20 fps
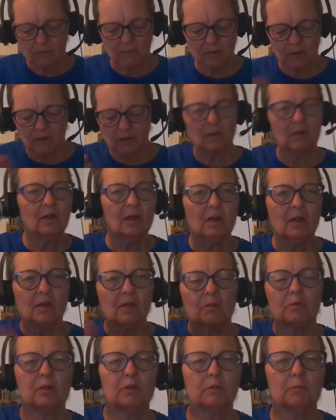But the
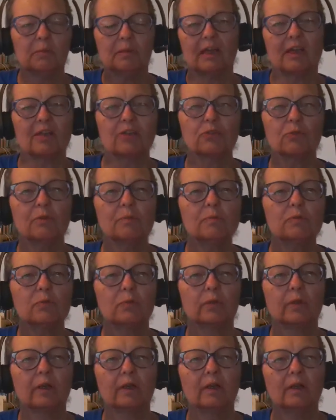when you put that
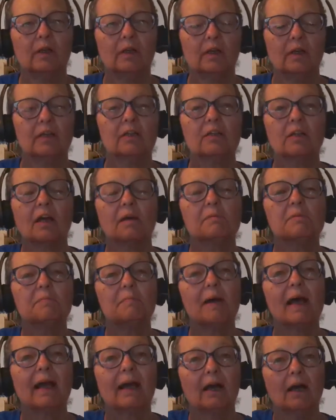scripture in, it comes
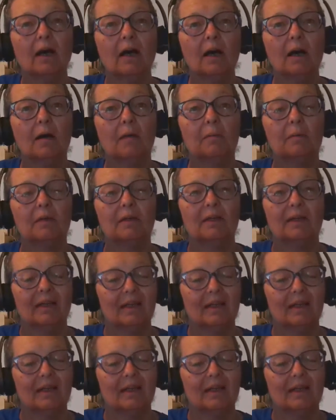back up.